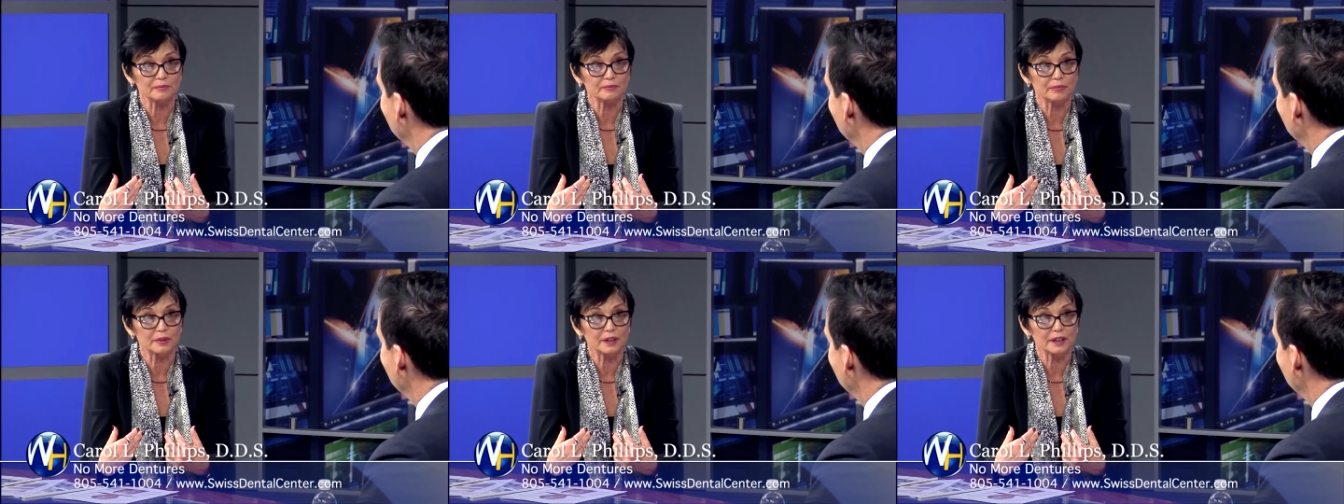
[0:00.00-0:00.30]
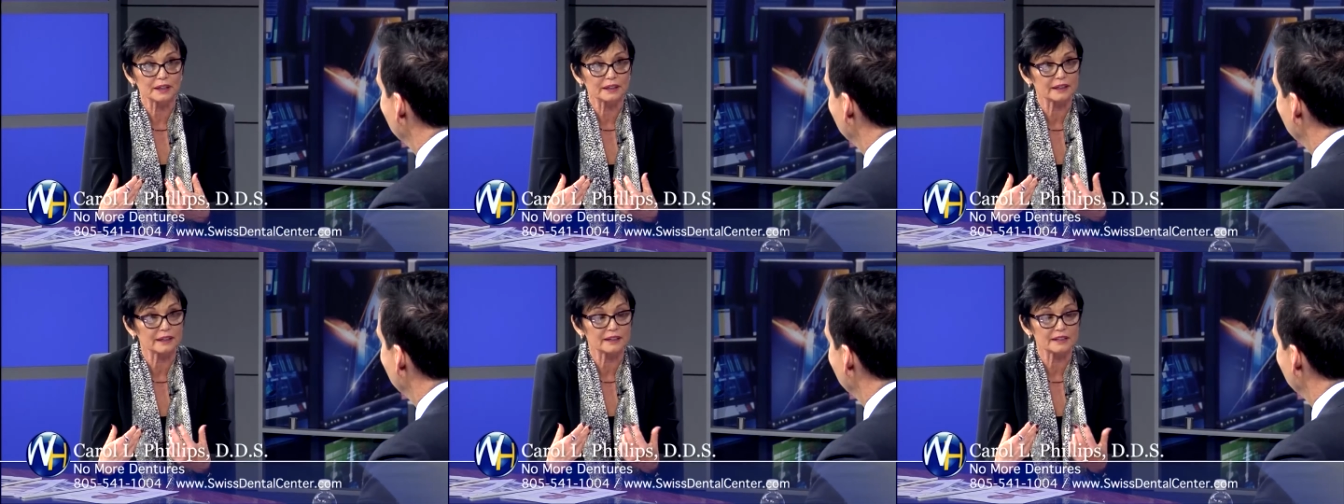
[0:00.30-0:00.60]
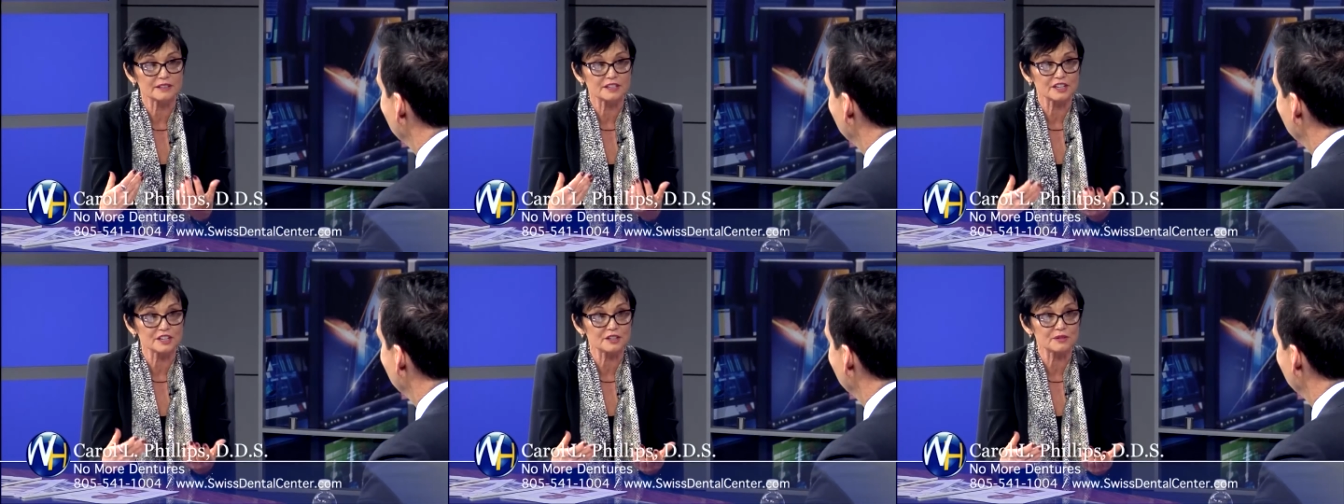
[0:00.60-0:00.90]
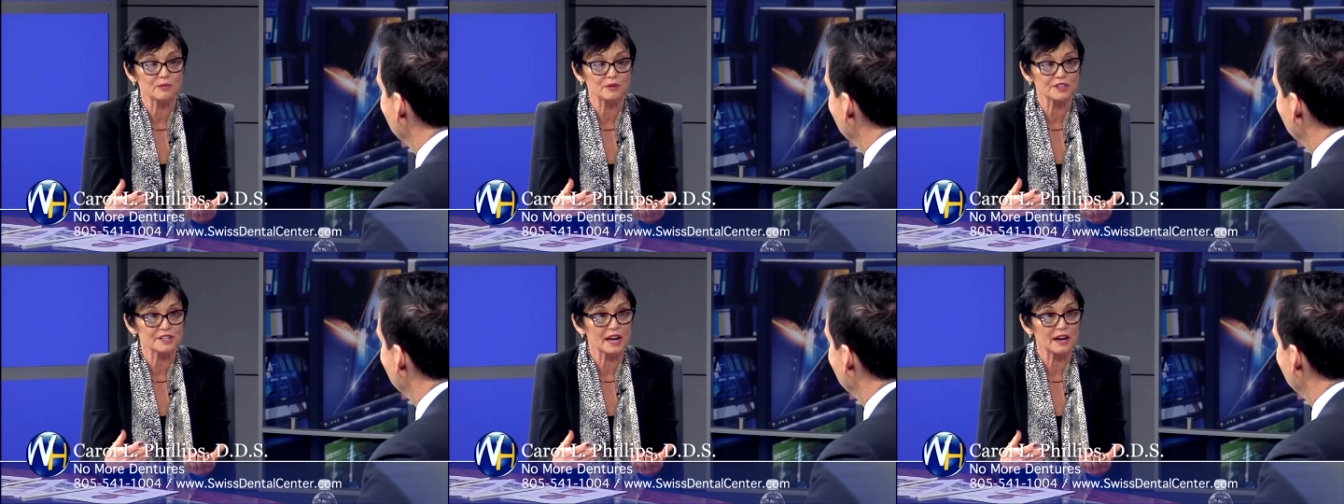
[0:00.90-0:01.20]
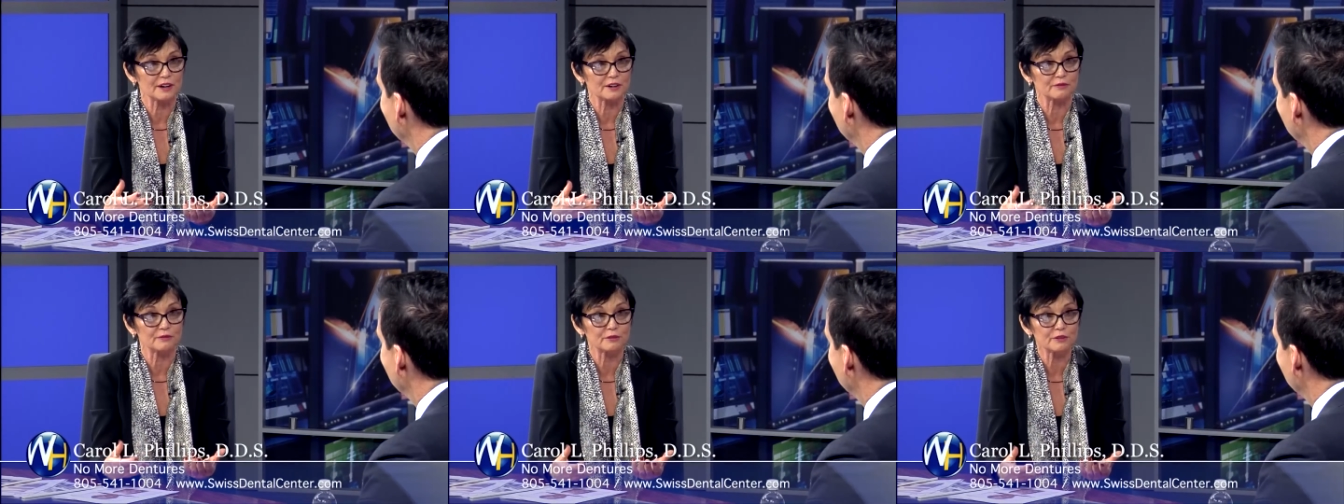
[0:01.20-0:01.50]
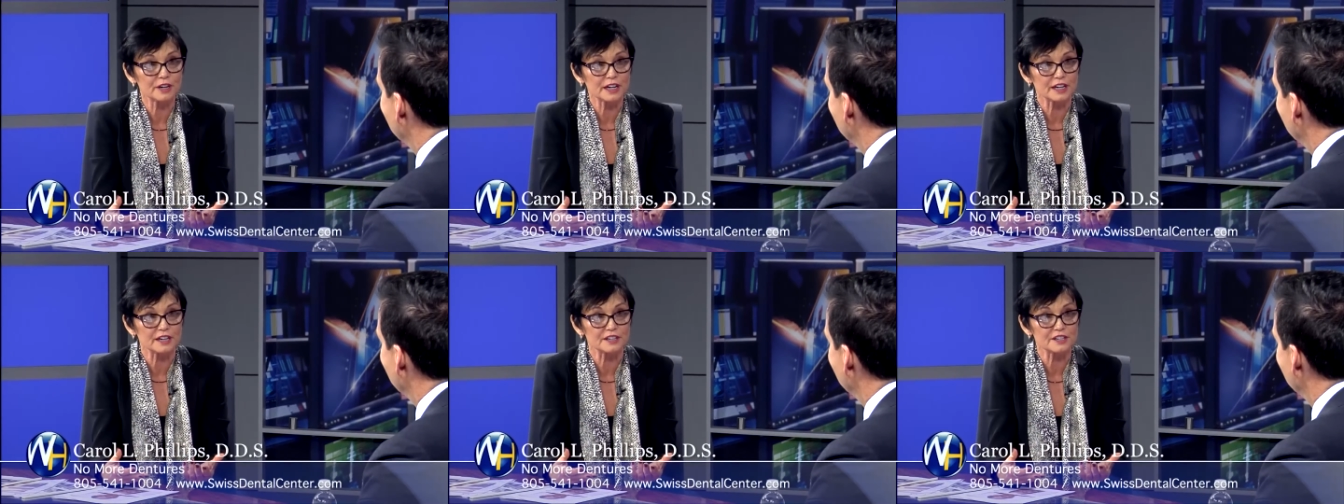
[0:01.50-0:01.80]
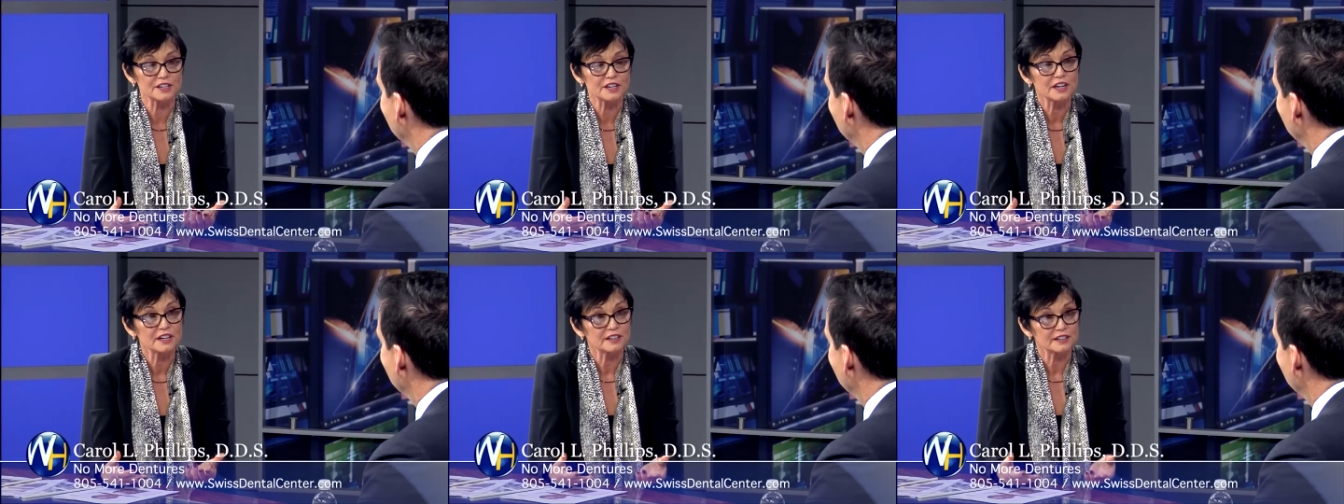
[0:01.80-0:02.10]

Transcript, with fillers: but it just was out of reach.